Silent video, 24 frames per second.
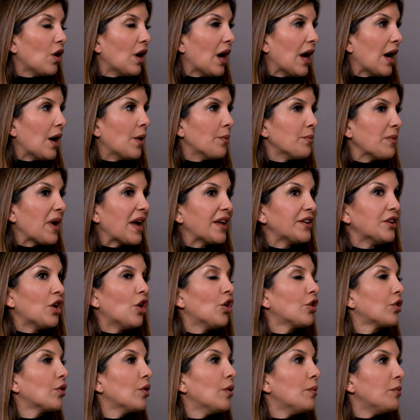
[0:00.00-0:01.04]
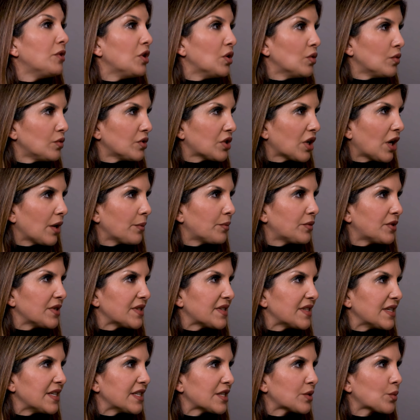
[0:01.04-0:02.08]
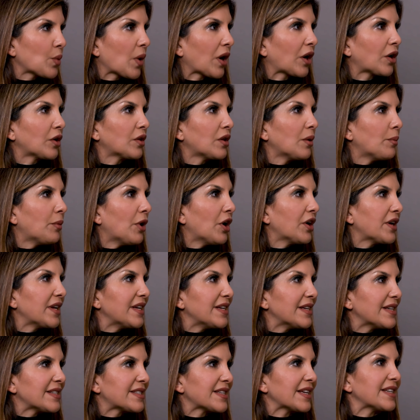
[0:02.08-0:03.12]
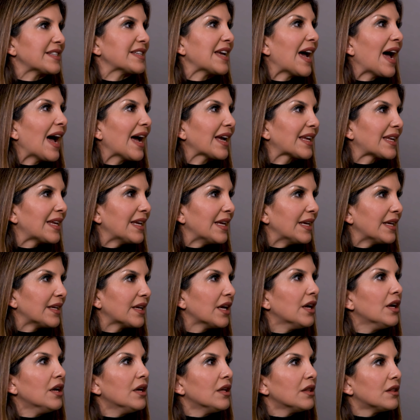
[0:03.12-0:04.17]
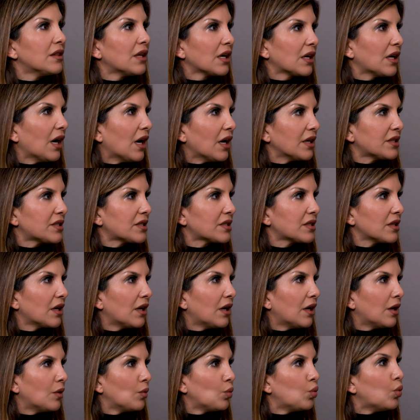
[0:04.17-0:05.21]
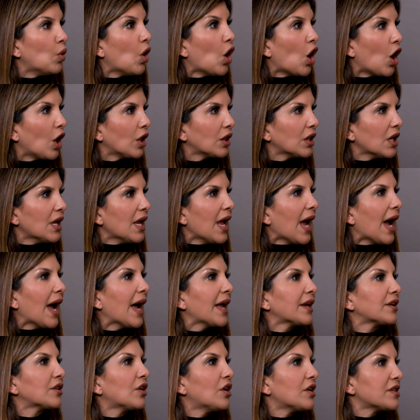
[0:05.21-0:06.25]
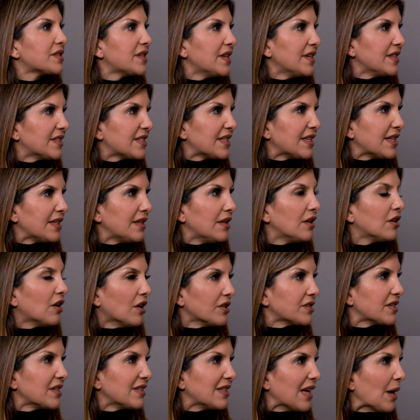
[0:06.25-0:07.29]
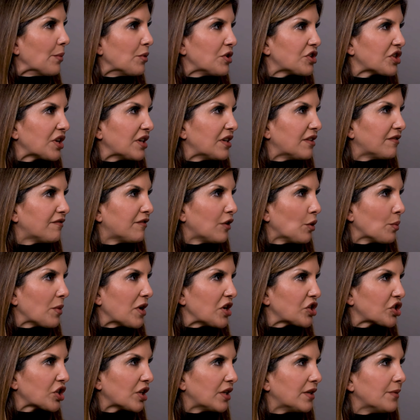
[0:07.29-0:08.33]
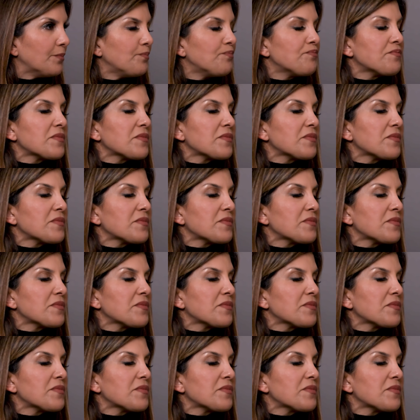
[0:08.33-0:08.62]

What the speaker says: an autoimmune type disease where the body is attacking the gut wall and causing damage and inflammation.